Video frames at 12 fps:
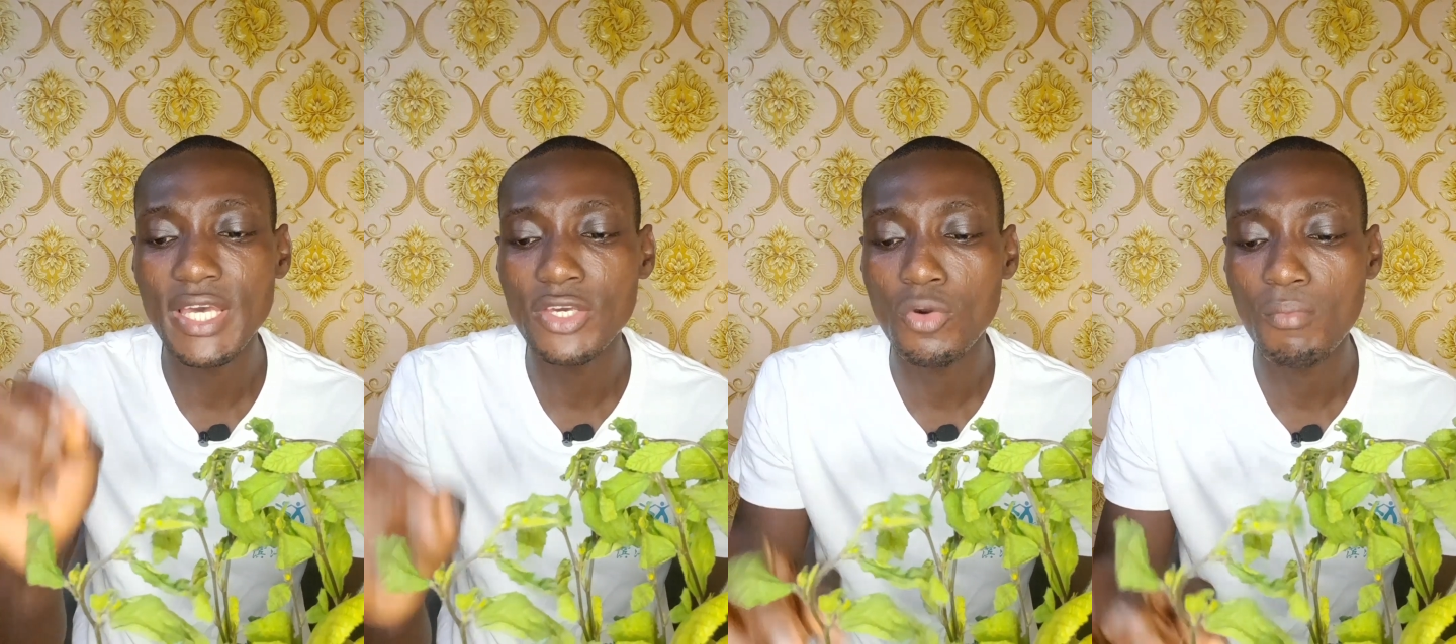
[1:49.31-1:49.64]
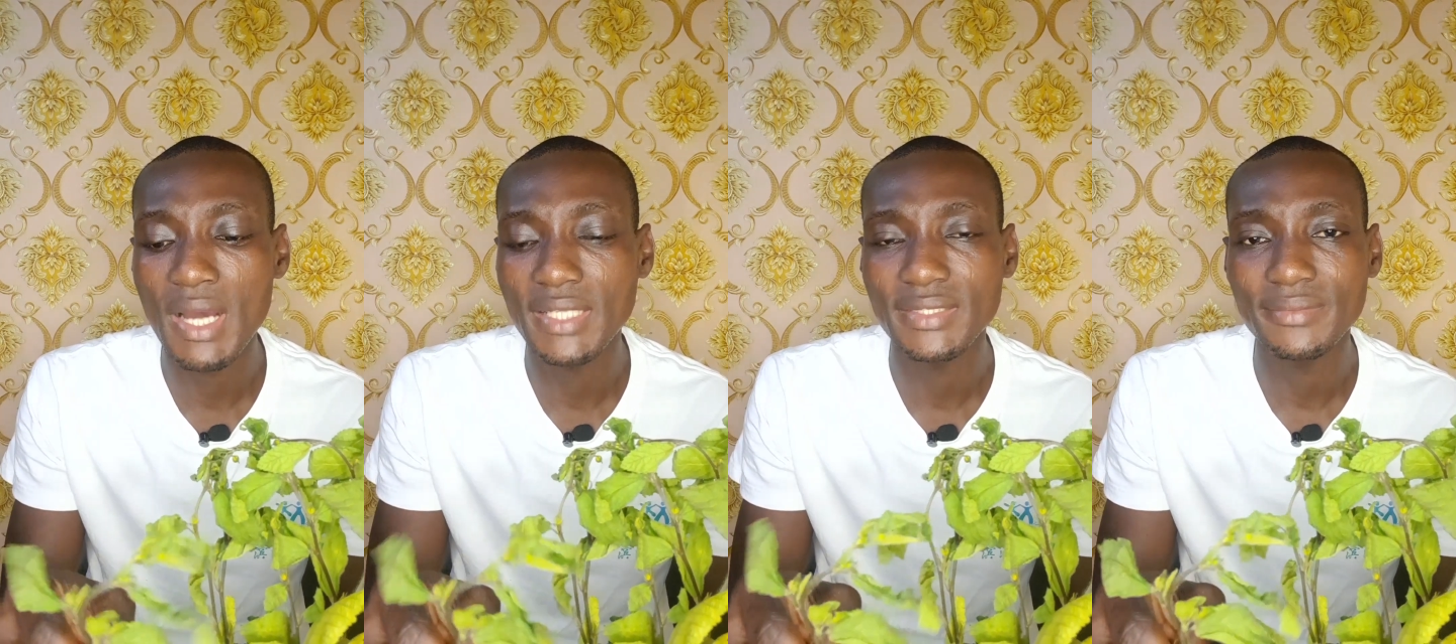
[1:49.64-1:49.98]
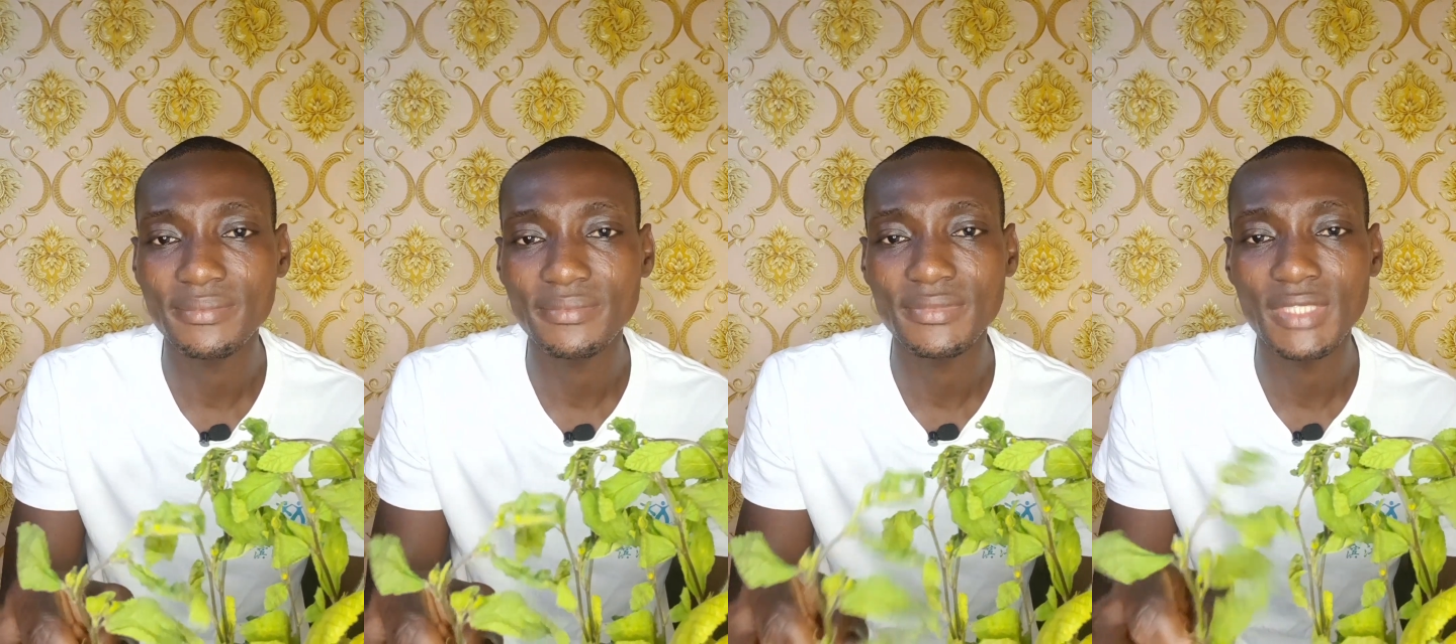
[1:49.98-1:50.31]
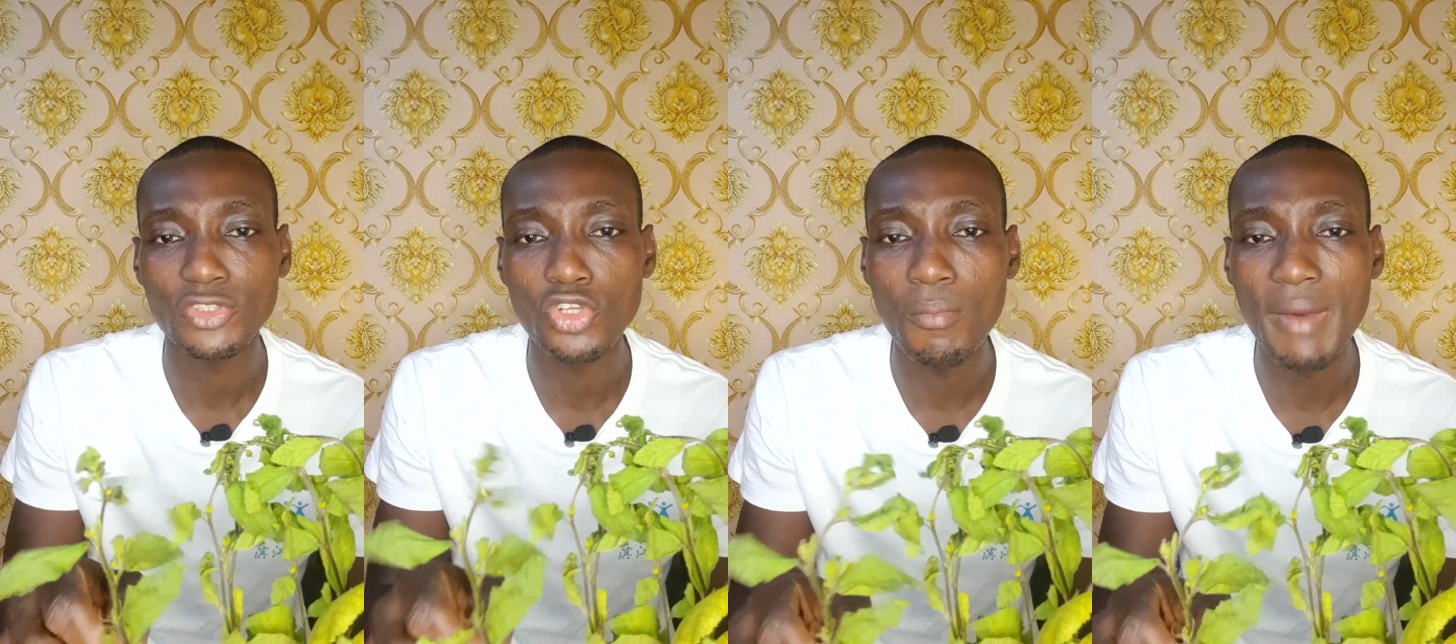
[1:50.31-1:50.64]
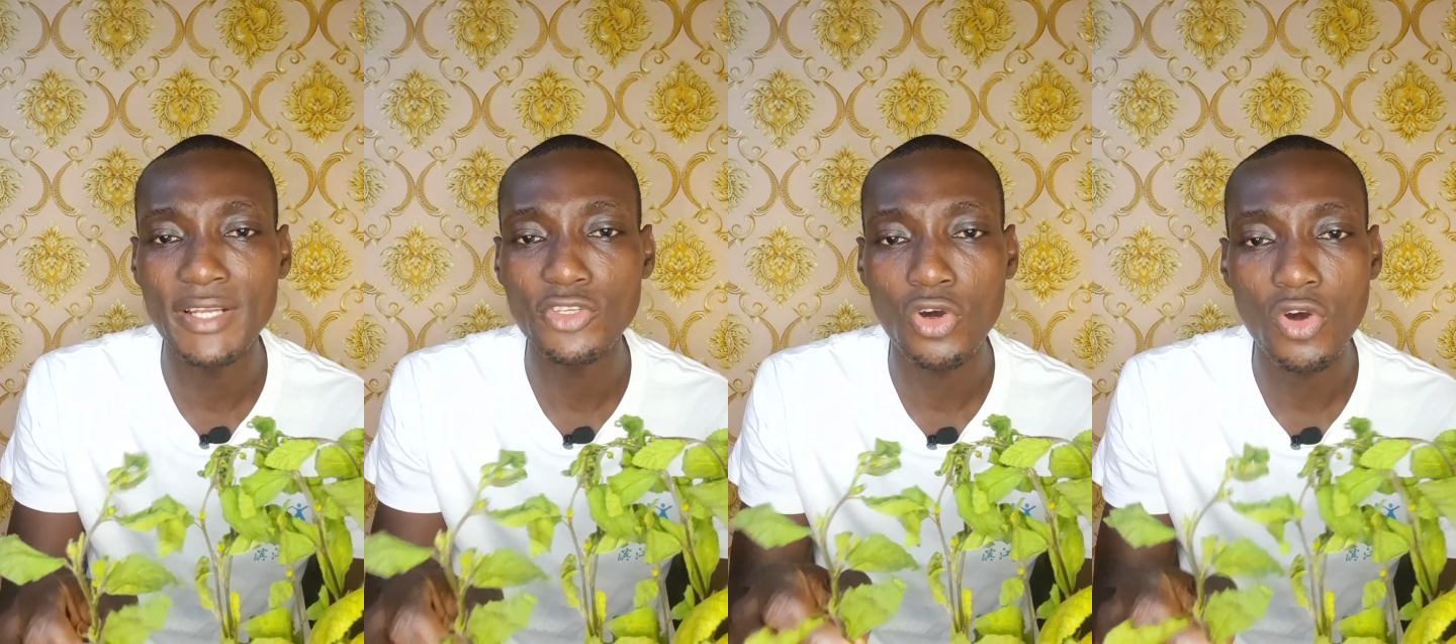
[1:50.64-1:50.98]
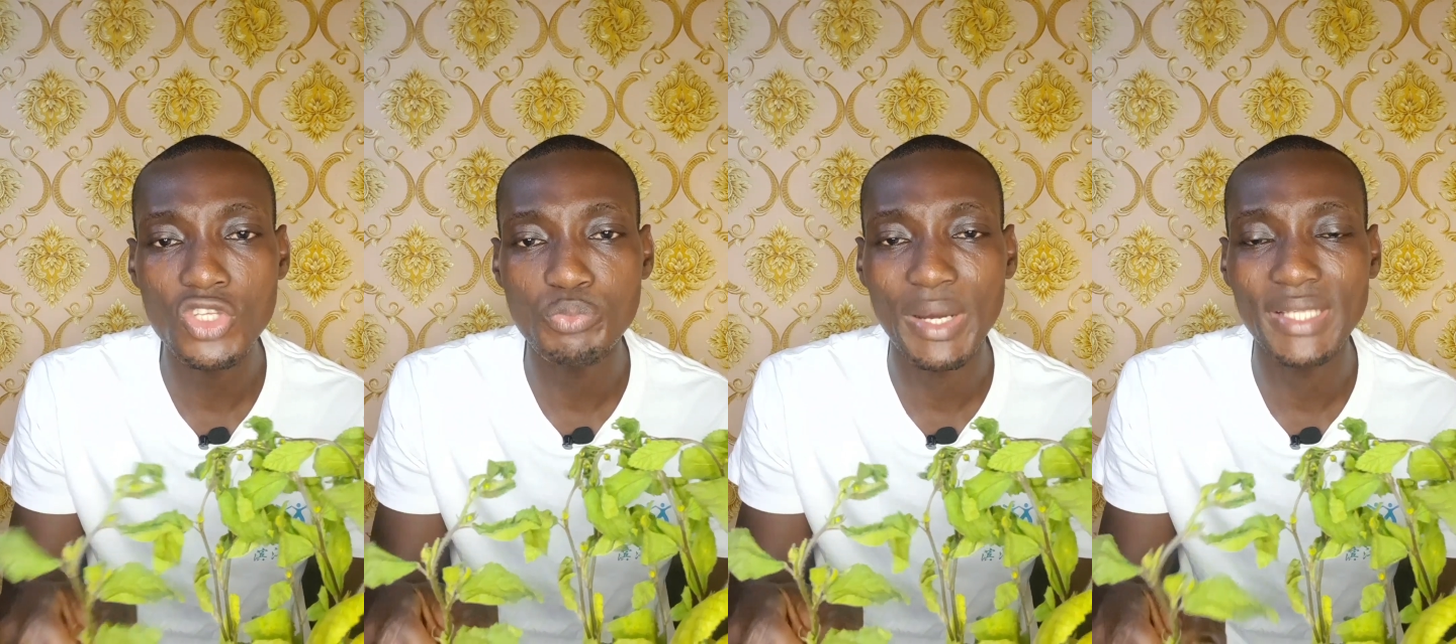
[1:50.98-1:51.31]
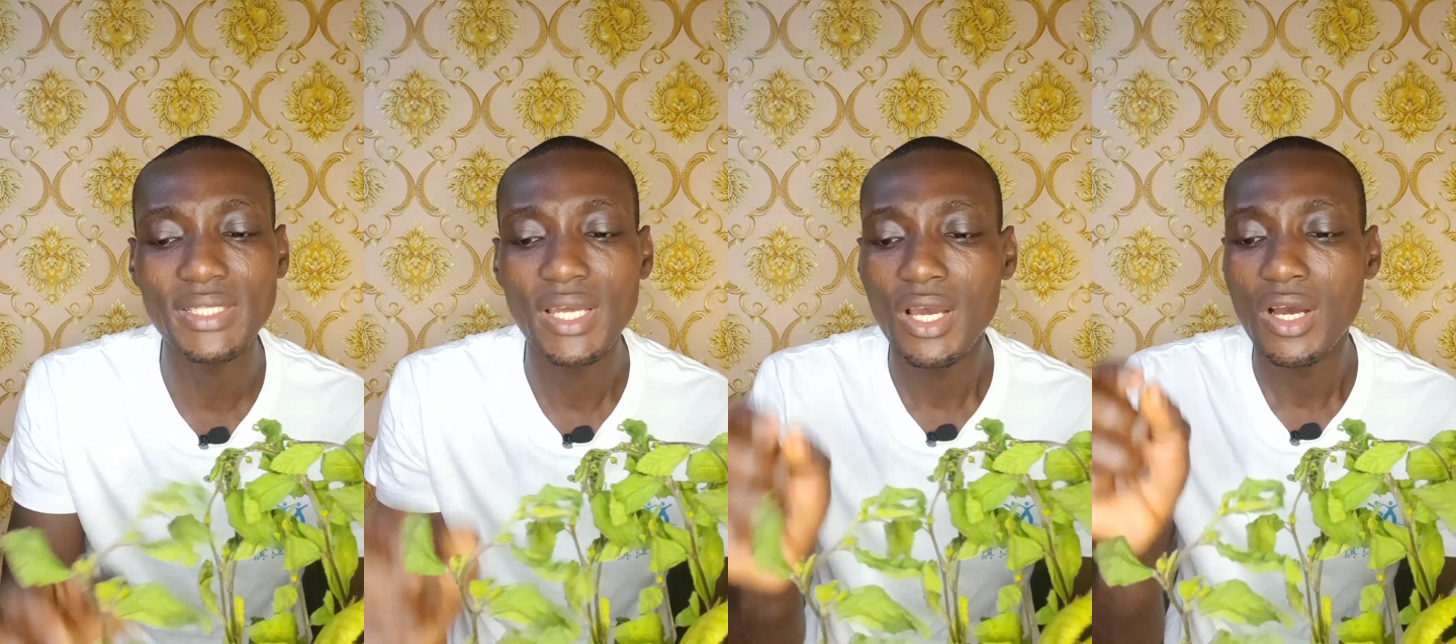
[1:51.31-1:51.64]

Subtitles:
your man, your husband,